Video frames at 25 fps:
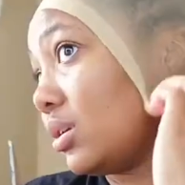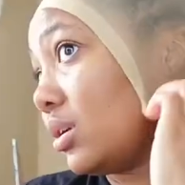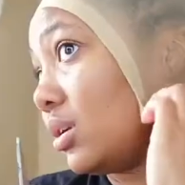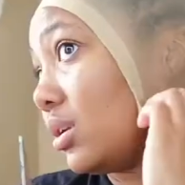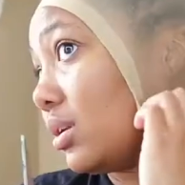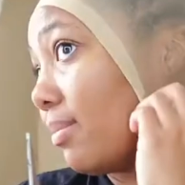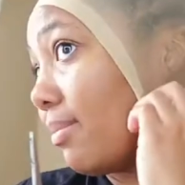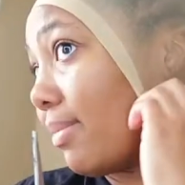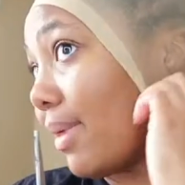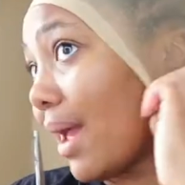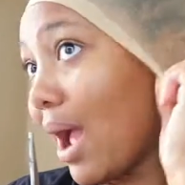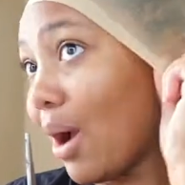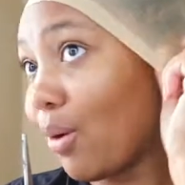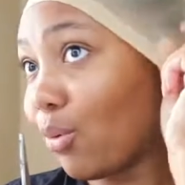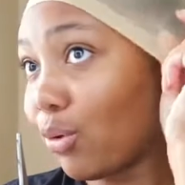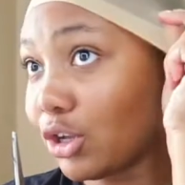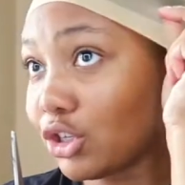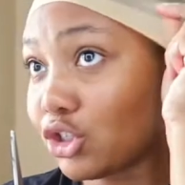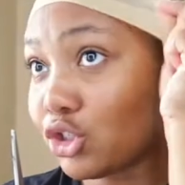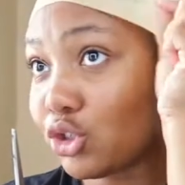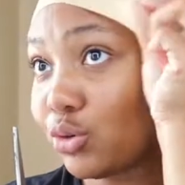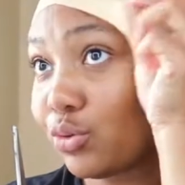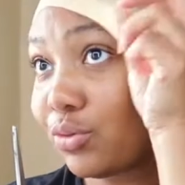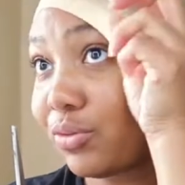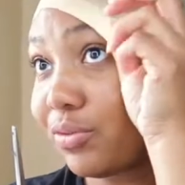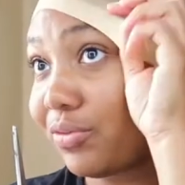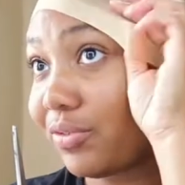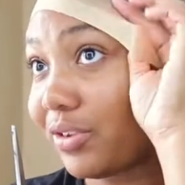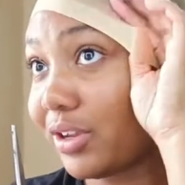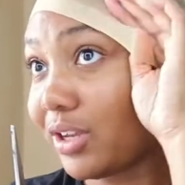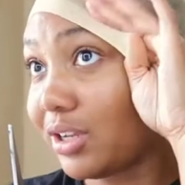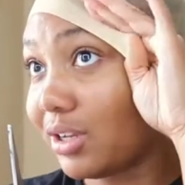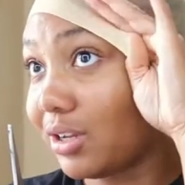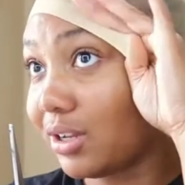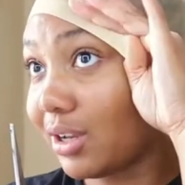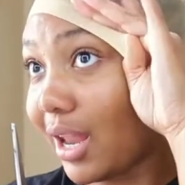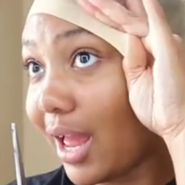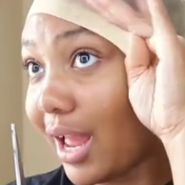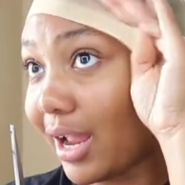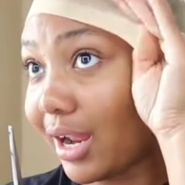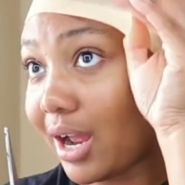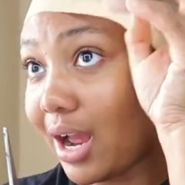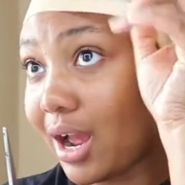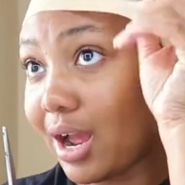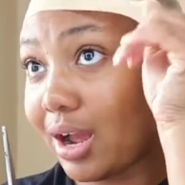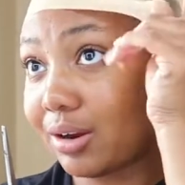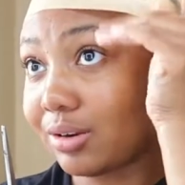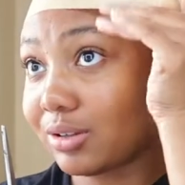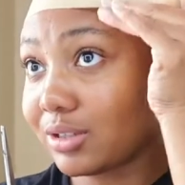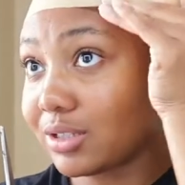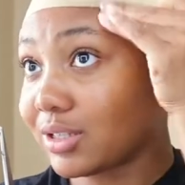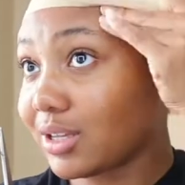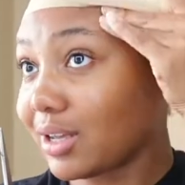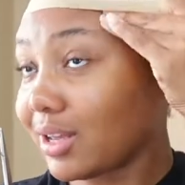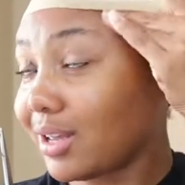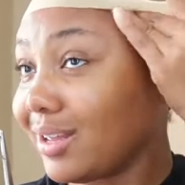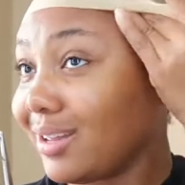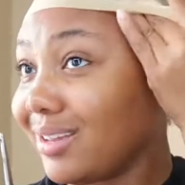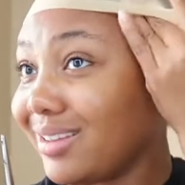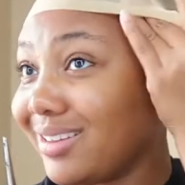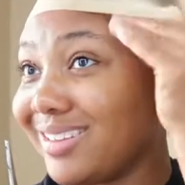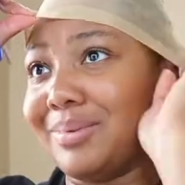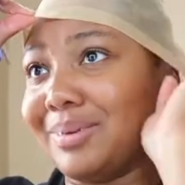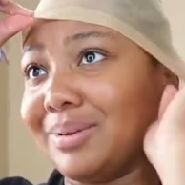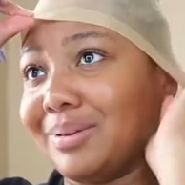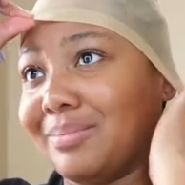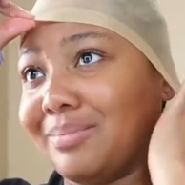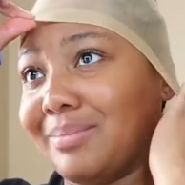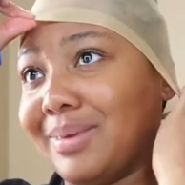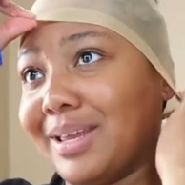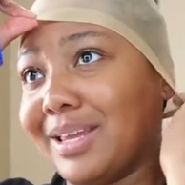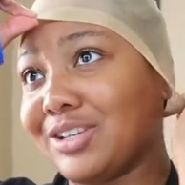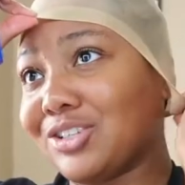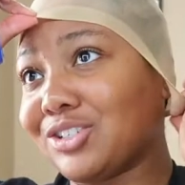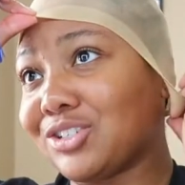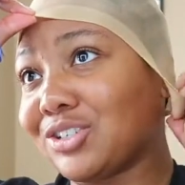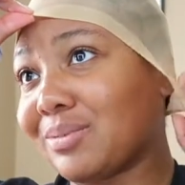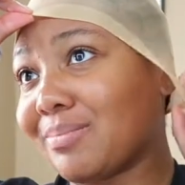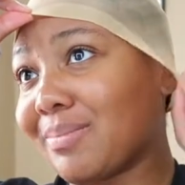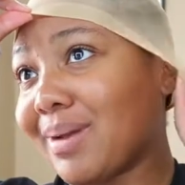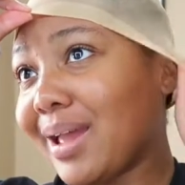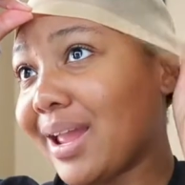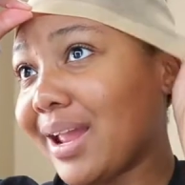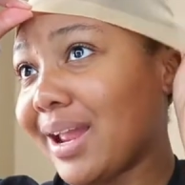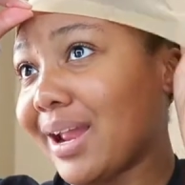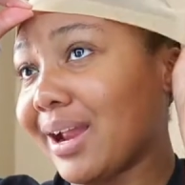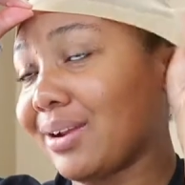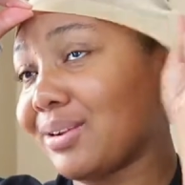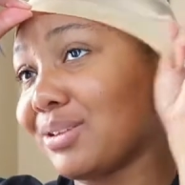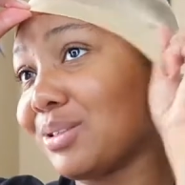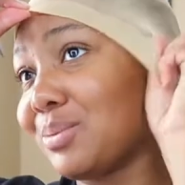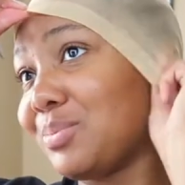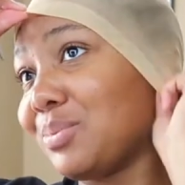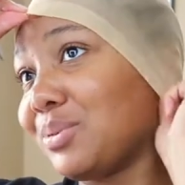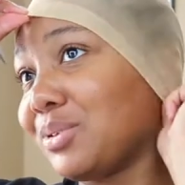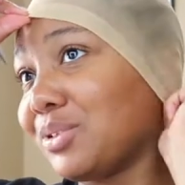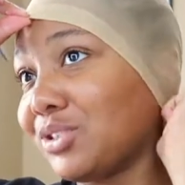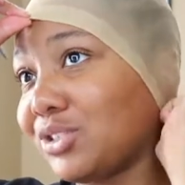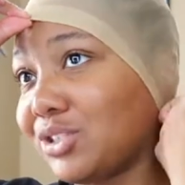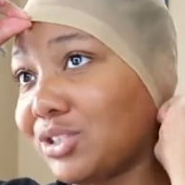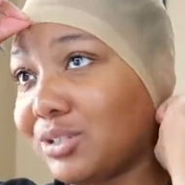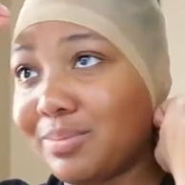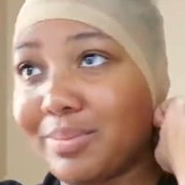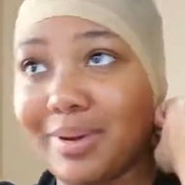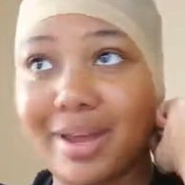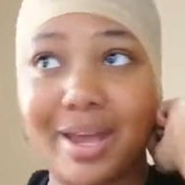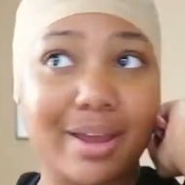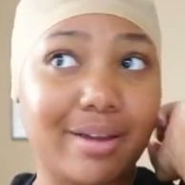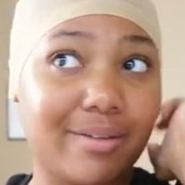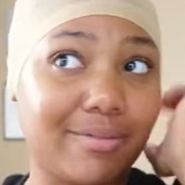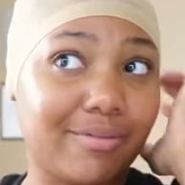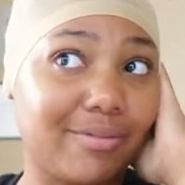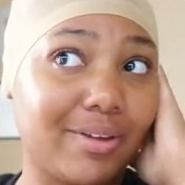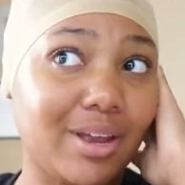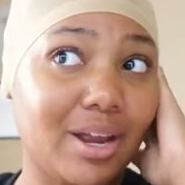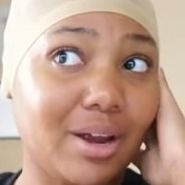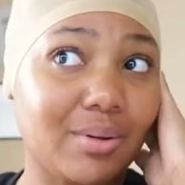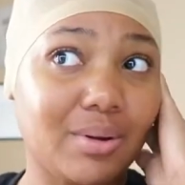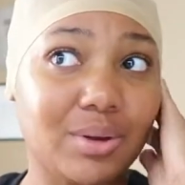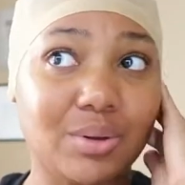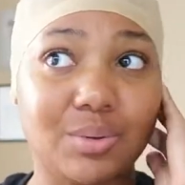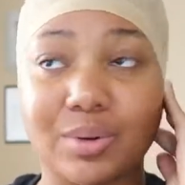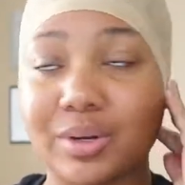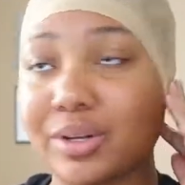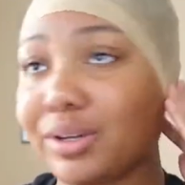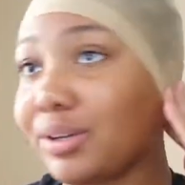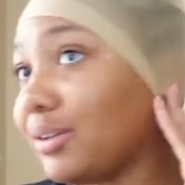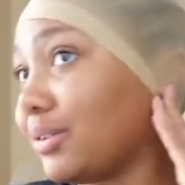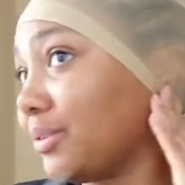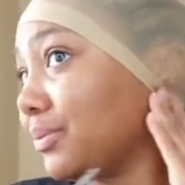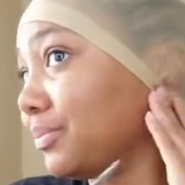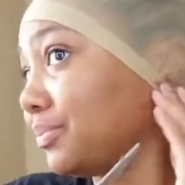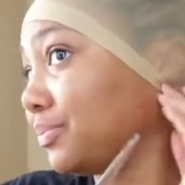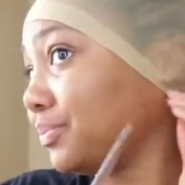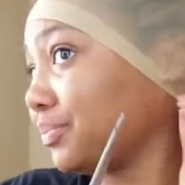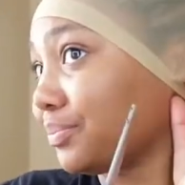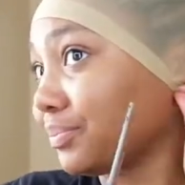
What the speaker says: And about what you feel like all the time. I want to make sure my hair is pushed back very well.